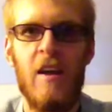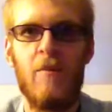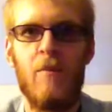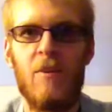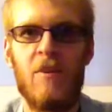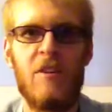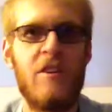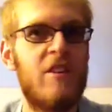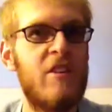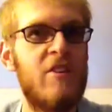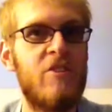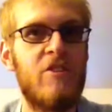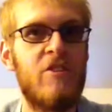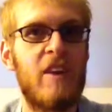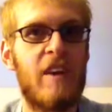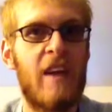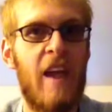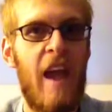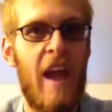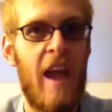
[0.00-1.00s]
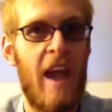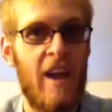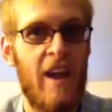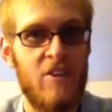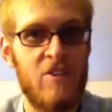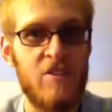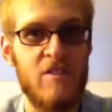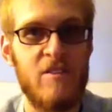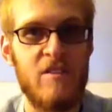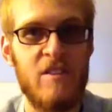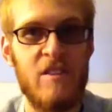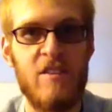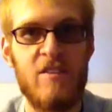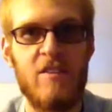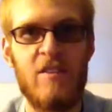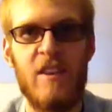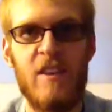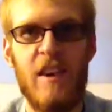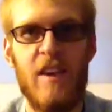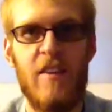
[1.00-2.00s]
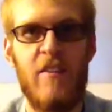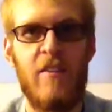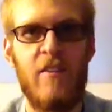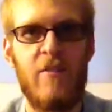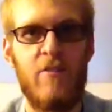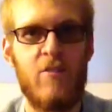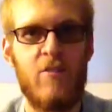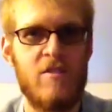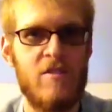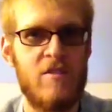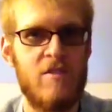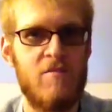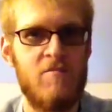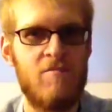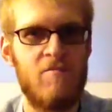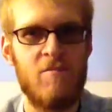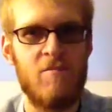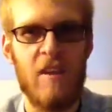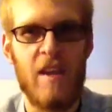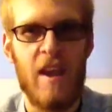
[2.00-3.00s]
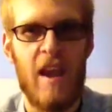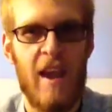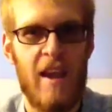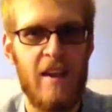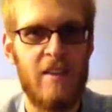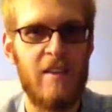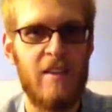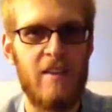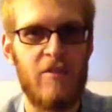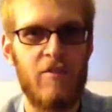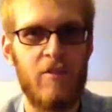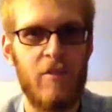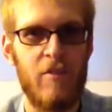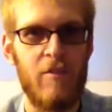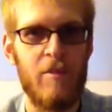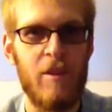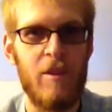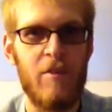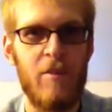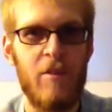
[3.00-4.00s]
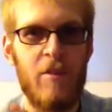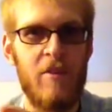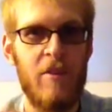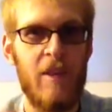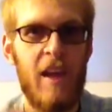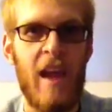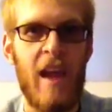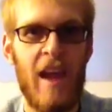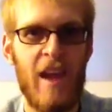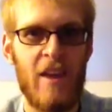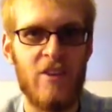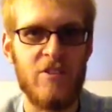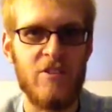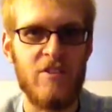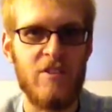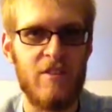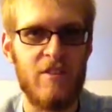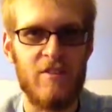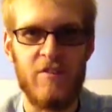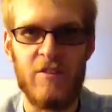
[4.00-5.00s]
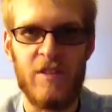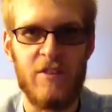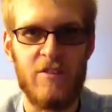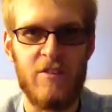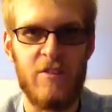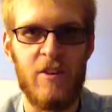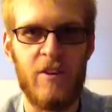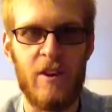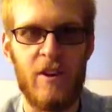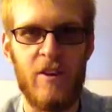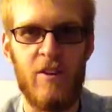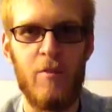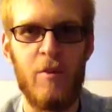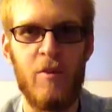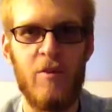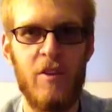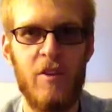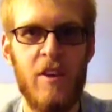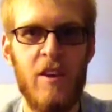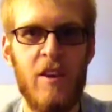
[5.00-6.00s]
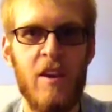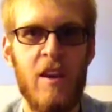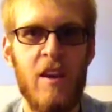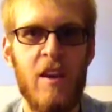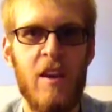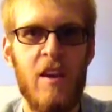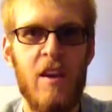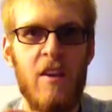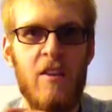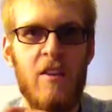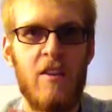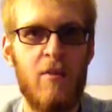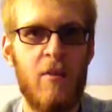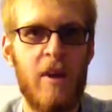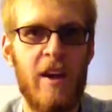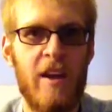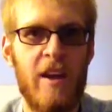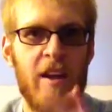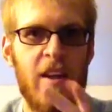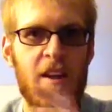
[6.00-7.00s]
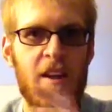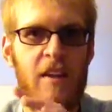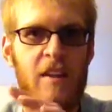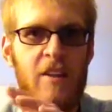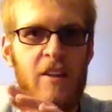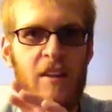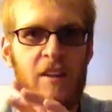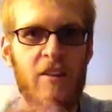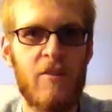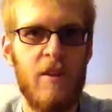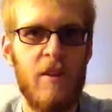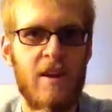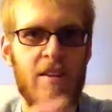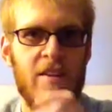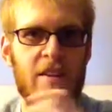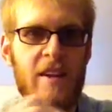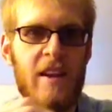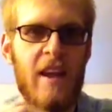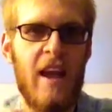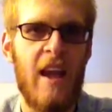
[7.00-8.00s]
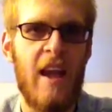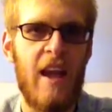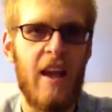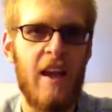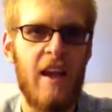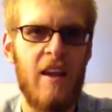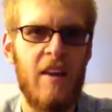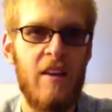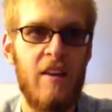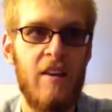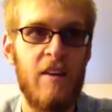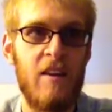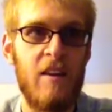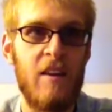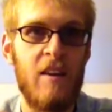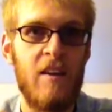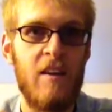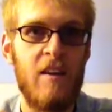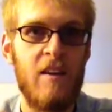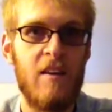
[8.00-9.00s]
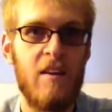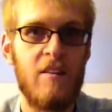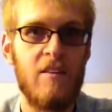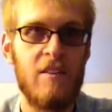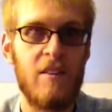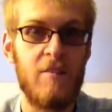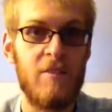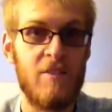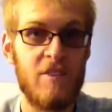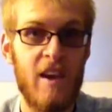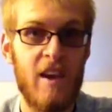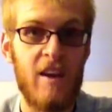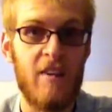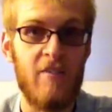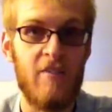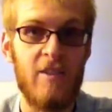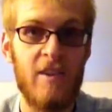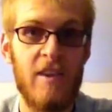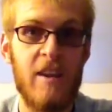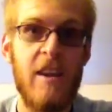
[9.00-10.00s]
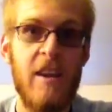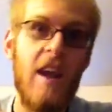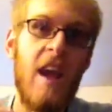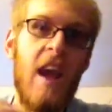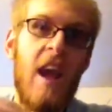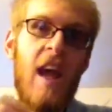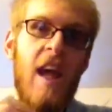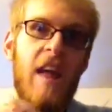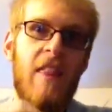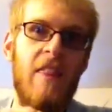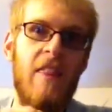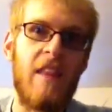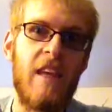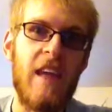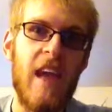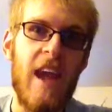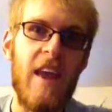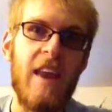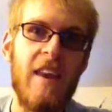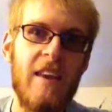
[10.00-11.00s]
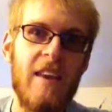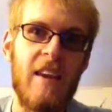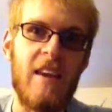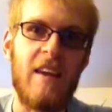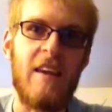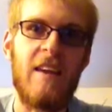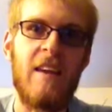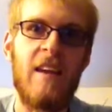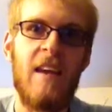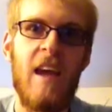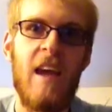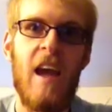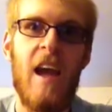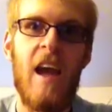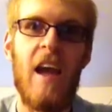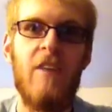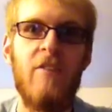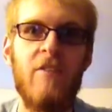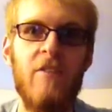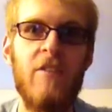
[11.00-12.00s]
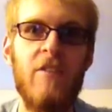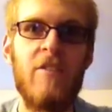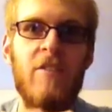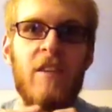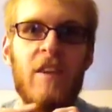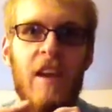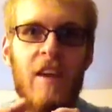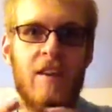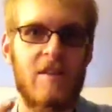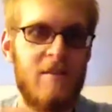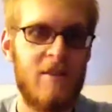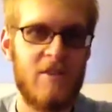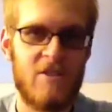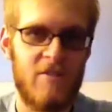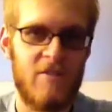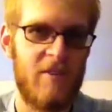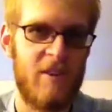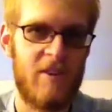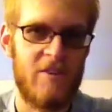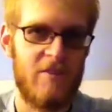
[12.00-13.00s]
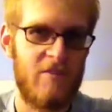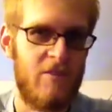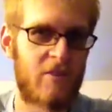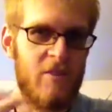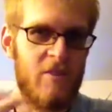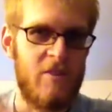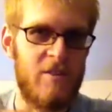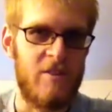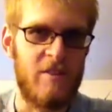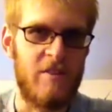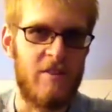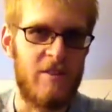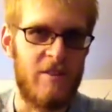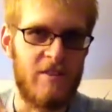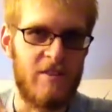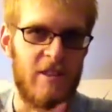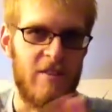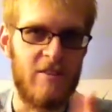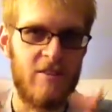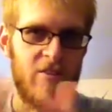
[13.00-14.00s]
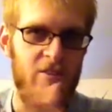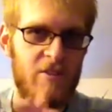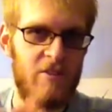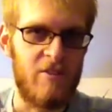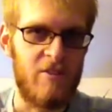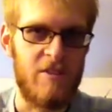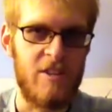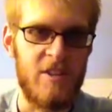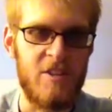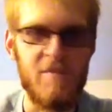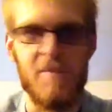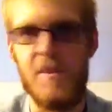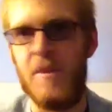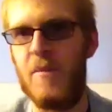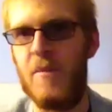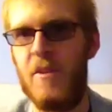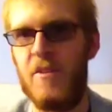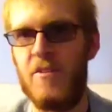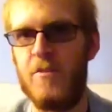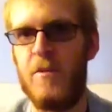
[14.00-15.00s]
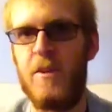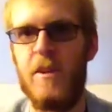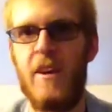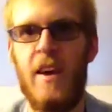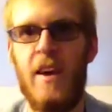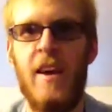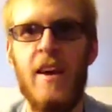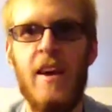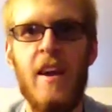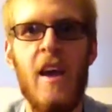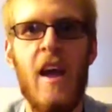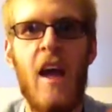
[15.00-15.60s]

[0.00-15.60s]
Particularly during action scenes. You got, of course, the acting from the people, the action that's going on in the movie, the writing, the directing, and cinematography, and the editing. Everything, and special effects, of course, you know, because they have to do a little touch-up details and whatnot.